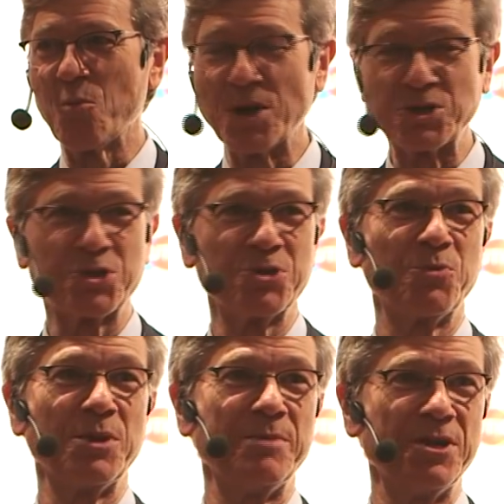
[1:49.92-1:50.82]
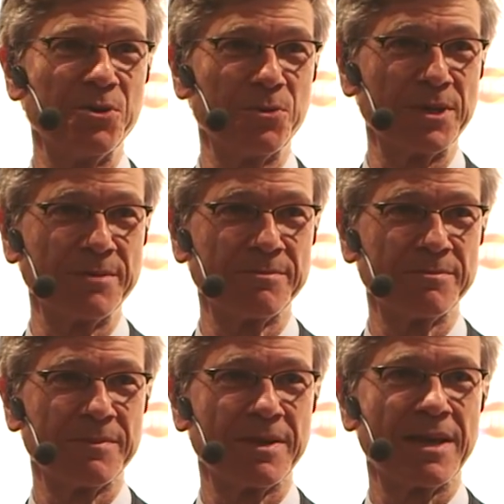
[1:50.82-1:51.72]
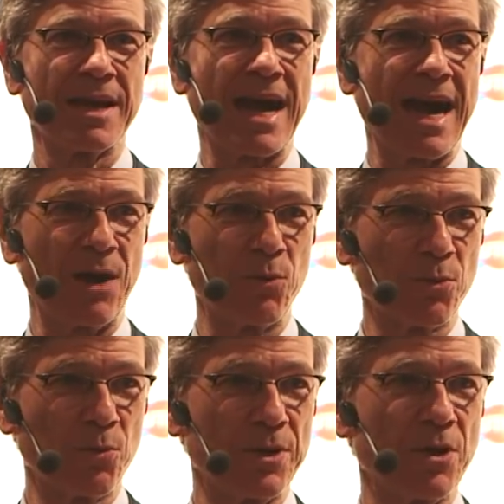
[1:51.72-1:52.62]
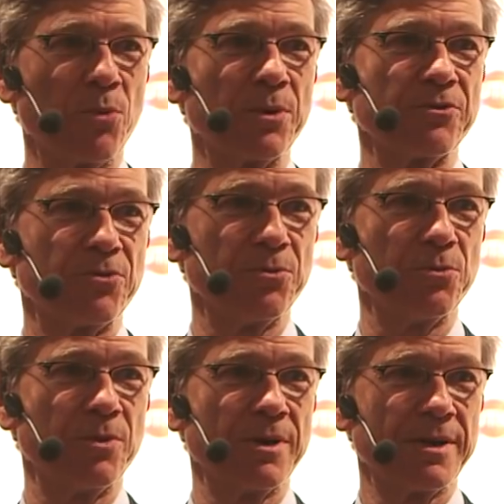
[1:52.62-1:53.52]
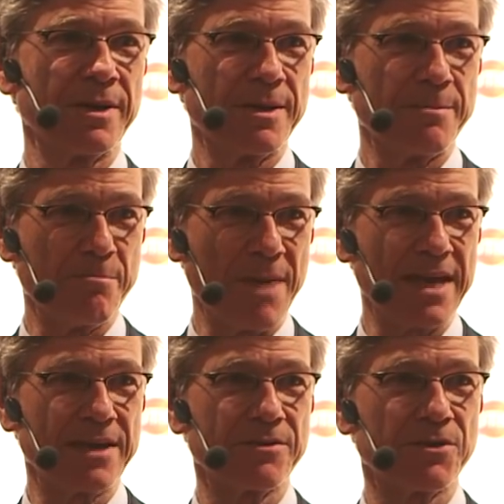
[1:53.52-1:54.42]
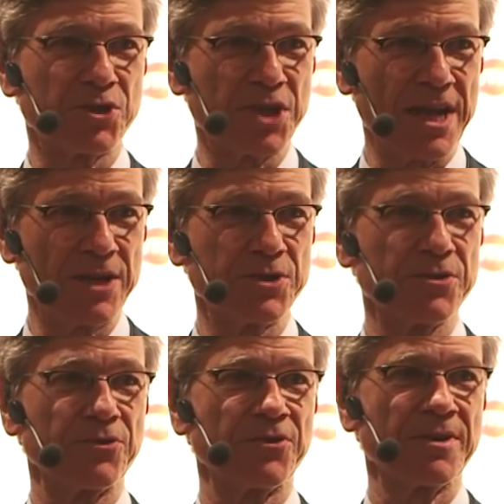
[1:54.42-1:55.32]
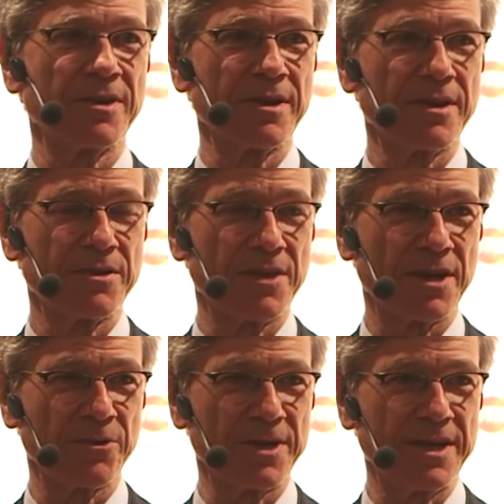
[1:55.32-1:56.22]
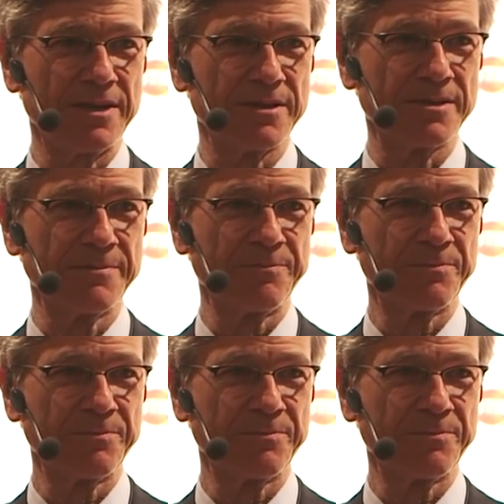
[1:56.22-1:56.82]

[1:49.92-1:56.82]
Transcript: What should we be doing? How are we going to make the changes that are needed?